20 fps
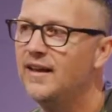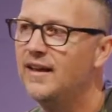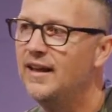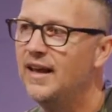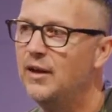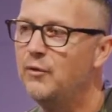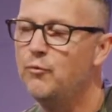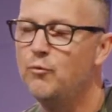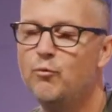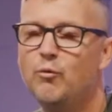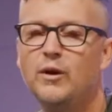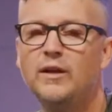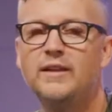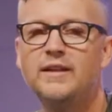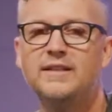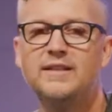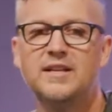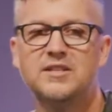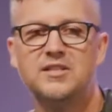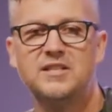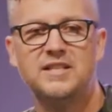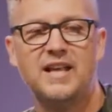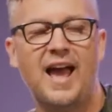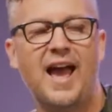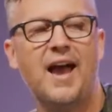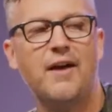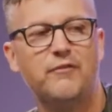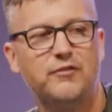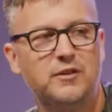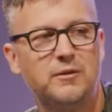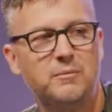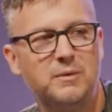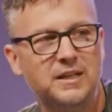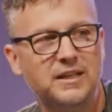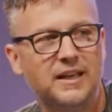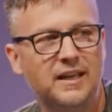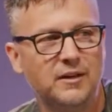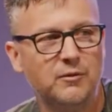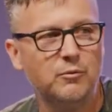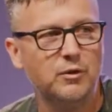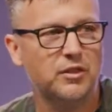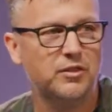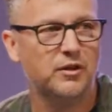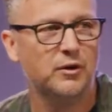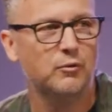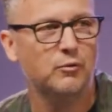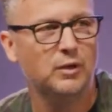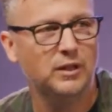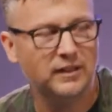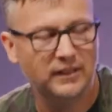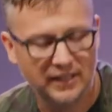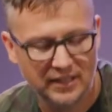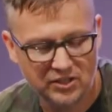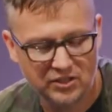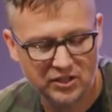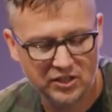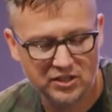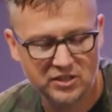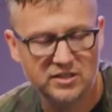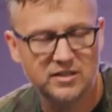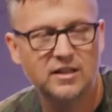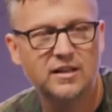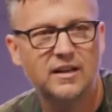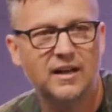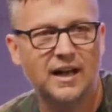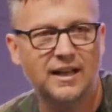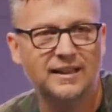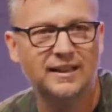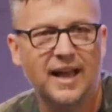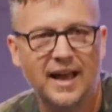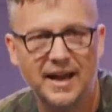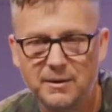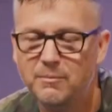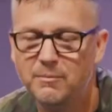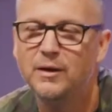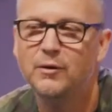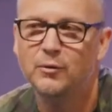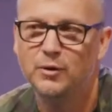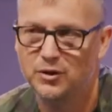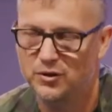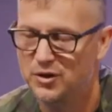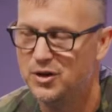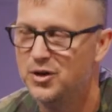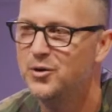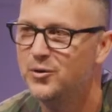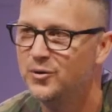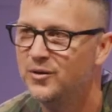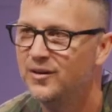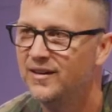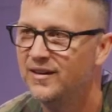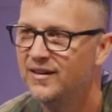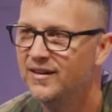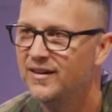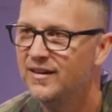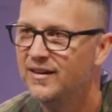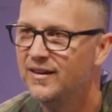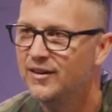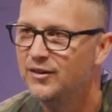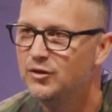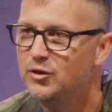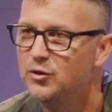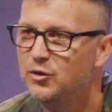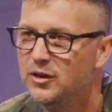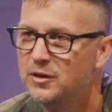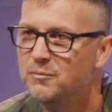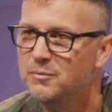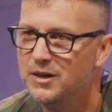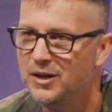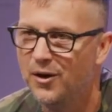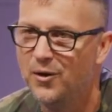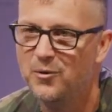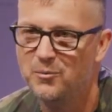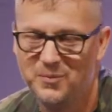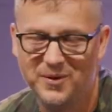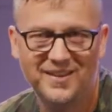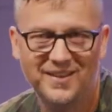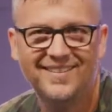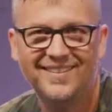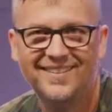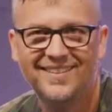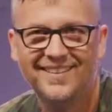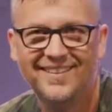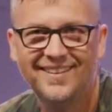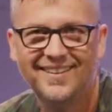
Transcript: it really doesn't have to begin with their religious alignment with you. You can be open.